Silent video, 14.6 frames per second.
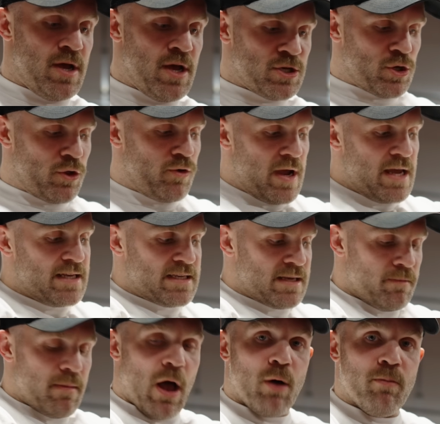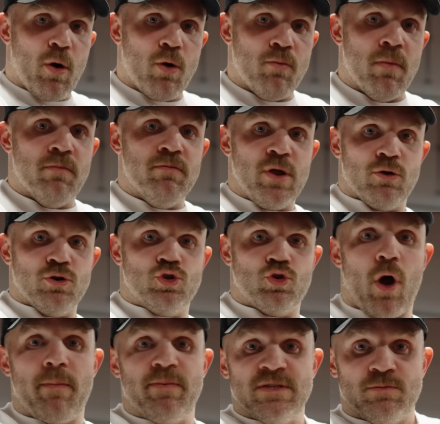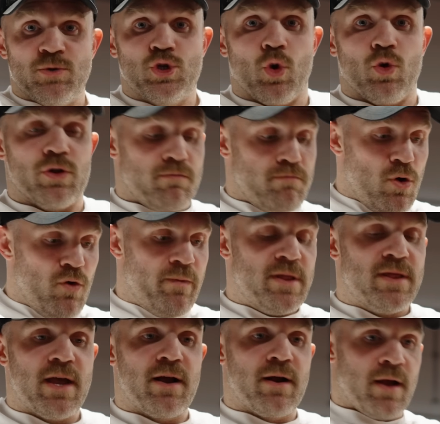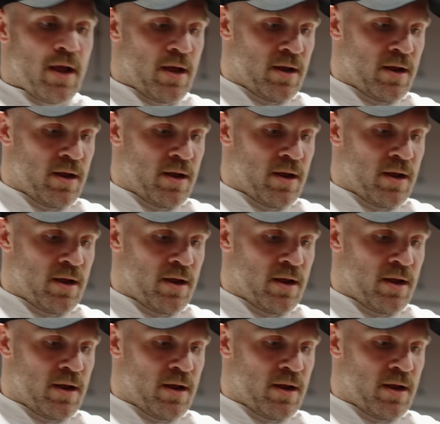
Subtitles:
So there is some elbow, you know, drop and some shoulder movement there.